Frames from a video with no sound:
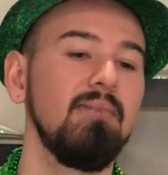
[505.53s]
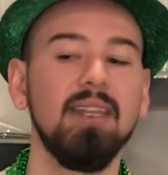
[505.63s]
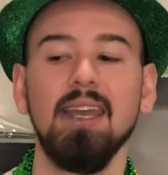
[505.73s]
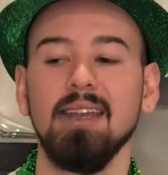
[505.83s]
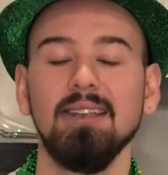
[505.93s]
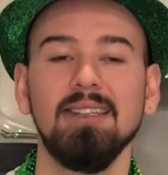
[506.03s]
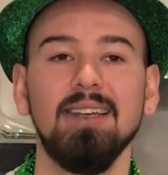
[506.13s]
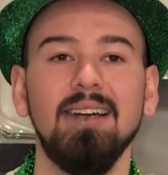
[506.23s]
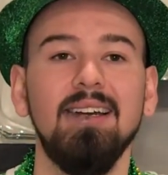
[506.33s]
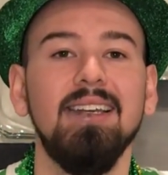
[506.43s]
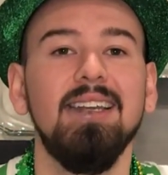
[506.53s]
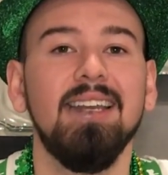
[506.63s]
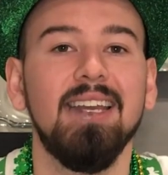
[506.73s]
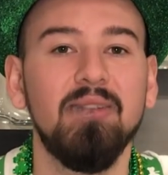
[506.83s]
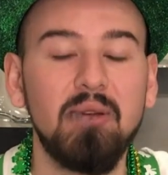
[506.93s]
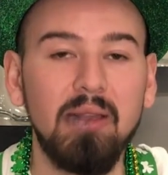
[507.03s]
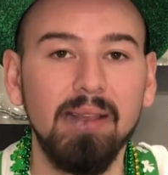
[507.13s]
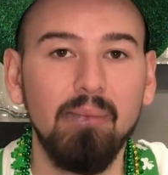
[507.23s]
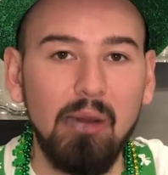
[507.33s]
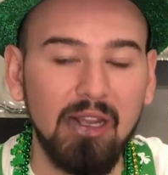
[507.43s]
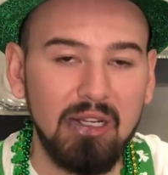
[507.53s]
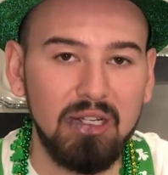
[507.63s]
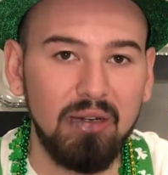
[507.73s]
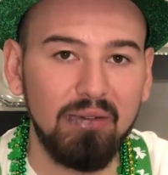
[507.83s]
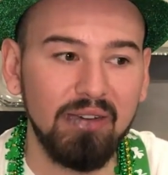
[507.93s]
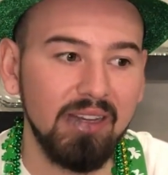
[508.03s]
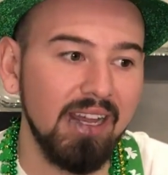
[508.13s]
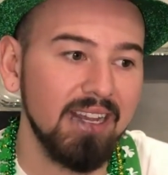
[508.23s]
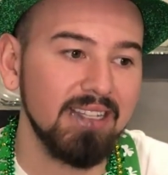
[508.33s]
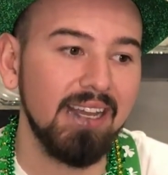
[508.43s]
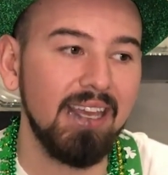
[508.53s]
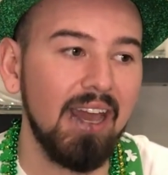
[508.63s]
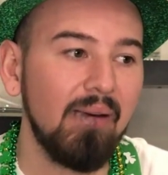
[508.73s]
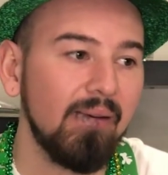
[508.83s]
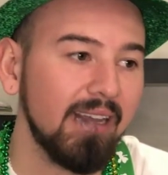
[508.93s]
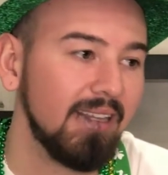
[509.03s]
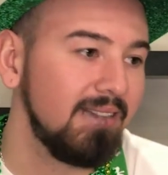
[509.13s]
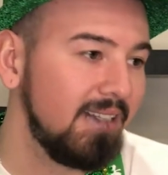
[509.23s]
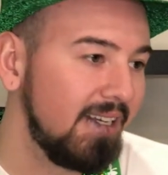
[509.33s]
and really bring a show for you guys. I can't wait.